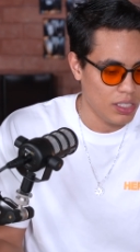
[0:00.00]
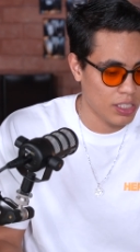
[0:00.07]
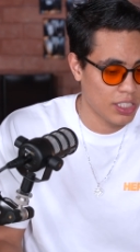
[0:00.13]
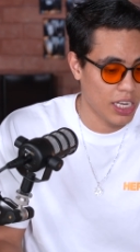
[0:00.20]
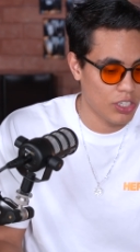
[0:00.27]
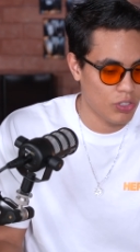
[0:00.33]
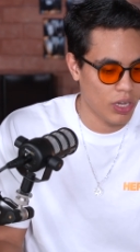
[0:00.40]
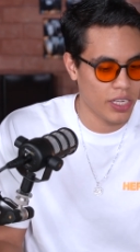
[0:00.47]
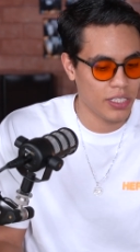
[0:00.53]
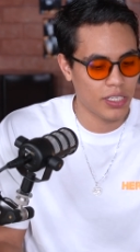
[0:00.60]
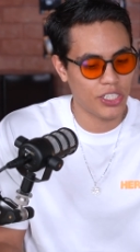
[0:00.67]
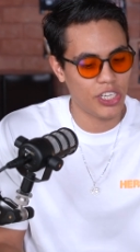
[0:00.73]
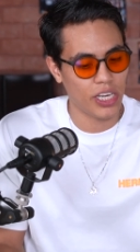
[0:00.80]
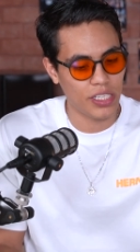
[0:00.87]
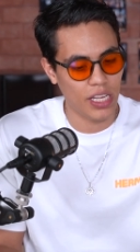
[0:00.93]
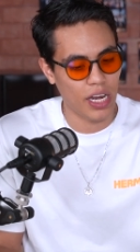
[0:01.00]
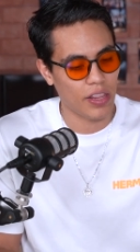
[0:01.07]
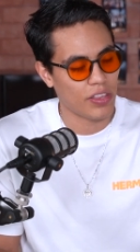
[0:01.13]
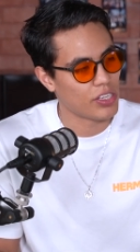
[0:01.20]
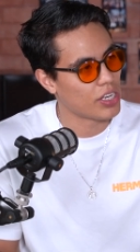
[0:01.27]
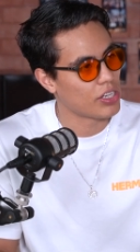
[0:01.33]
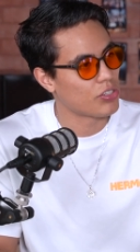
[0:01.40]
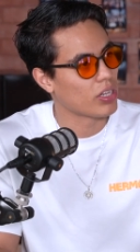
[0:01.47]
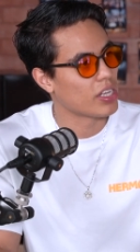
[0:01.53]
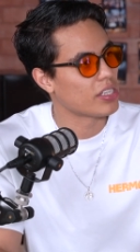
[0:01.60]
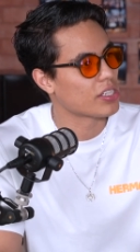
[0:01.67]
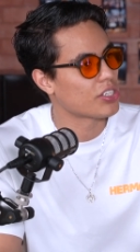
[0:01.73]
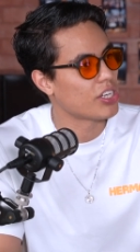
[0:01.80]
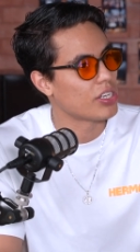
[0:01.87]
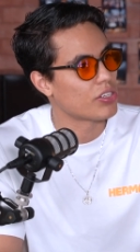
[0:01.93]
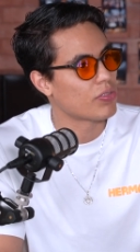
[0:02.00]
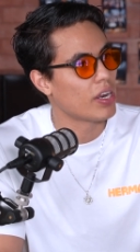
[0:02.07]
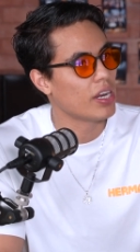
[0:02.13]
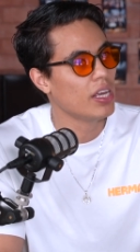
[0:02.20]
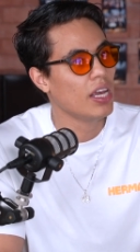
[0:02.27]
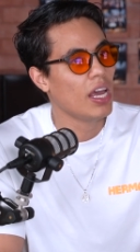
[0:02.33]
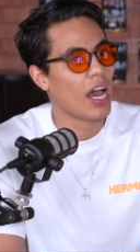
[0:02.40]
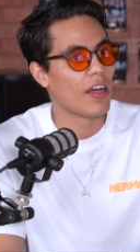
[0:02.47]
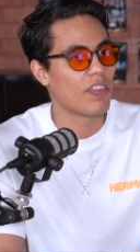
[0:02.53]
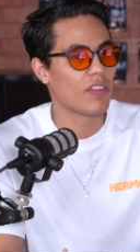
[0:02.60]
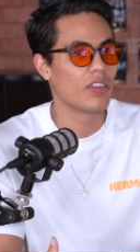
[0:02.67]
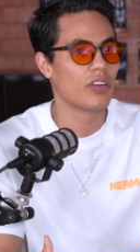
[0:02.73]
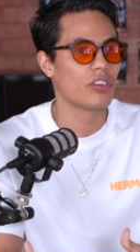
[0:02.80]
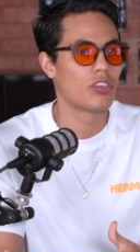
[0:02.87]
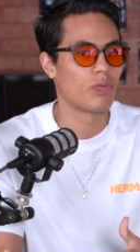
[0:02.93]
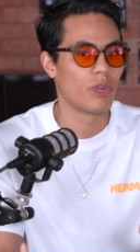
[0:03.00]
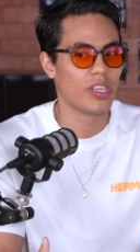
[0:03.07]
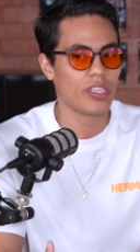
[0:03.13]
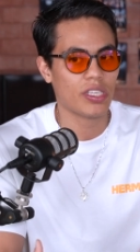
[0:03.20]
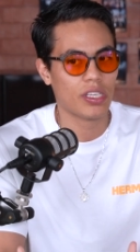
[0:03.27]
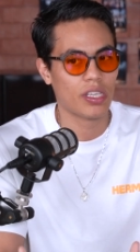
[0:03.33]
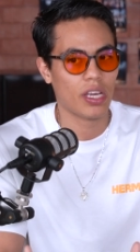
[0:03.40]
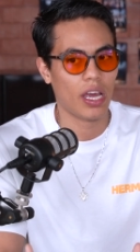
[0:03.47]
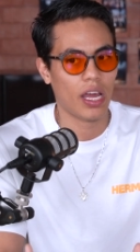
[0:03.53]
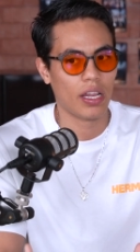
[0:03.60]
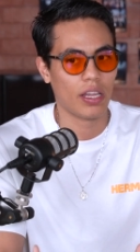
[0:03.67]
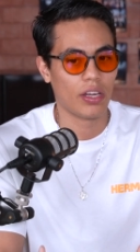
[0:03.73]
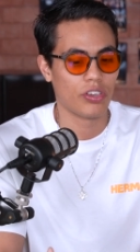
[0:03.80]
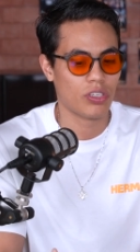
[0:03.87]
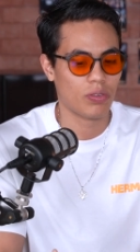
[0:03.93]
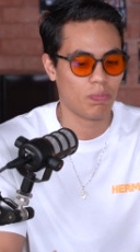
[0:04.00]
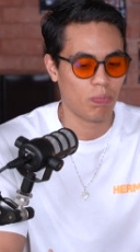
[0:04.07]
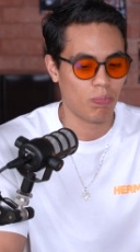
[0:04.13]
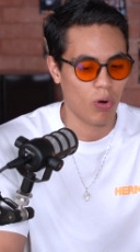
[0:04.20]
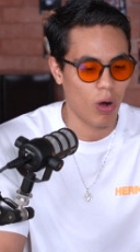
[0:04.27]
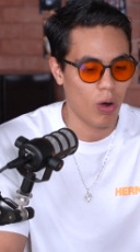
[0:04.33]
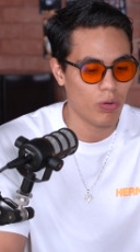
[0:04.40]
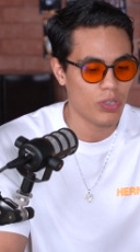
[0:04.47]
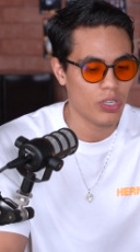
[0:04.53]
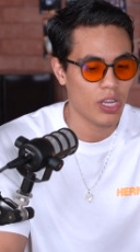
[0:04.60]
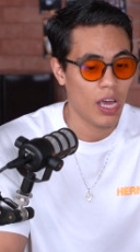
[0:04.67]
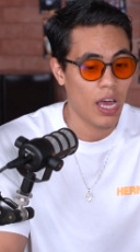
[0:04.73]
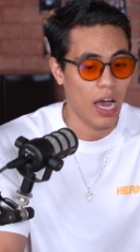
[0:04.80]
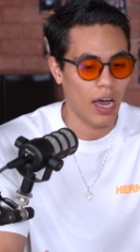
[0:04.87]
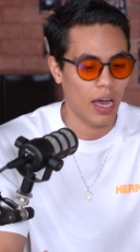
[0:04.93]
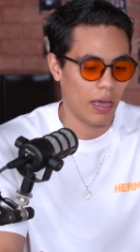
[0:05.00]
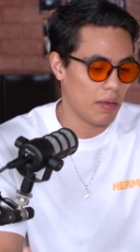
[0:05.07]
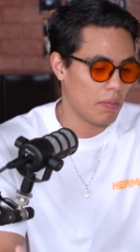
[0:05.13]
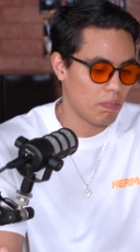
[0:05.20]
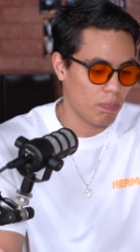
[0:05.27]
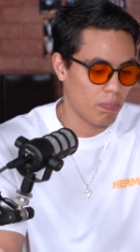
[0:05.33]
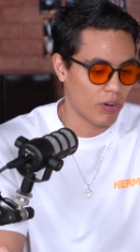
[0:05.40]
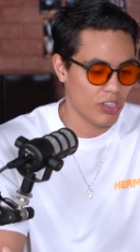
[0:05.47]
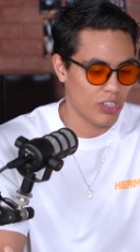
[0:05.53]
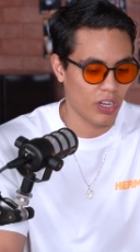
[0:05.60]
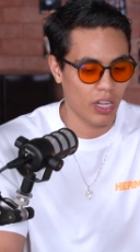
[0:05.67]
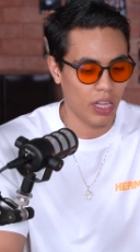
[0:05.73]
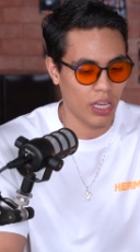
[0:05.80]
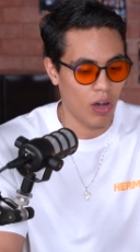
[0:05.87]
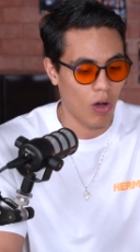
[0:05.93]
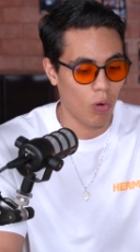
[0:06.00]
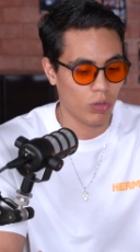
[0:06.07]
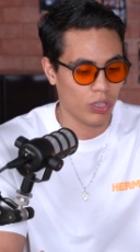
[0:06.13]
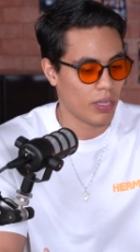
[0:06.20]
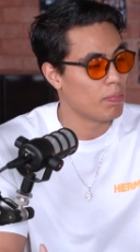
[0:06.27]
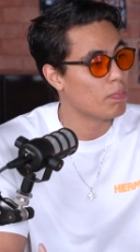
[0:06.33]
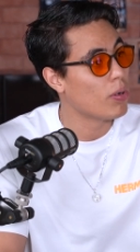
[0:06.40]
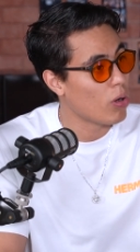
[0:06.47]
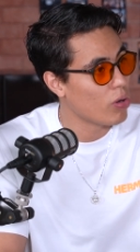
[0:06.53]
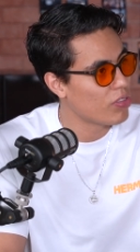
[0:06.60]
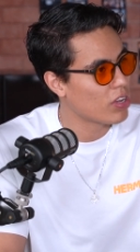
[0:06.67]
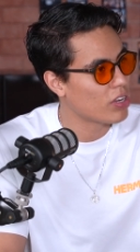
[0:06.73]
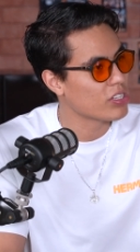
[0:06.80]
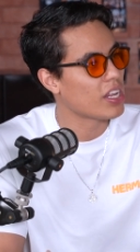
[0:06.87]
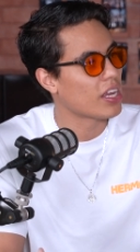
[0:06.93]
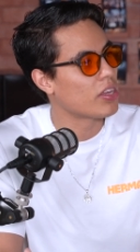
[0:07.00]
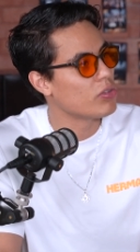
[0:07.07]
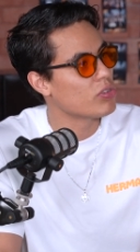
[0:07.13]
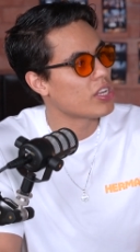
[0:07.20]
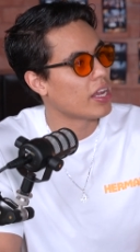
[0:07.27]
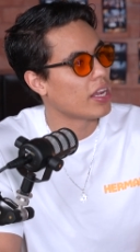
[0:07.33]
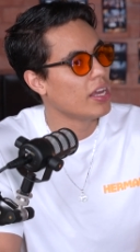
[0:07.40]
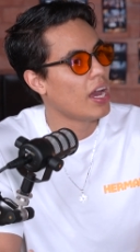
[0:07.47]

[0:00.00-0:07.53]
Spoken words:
centralized exchange than a decentralized exchange, right? I think there's risk and there's pros. I personally hold in both because, like you say,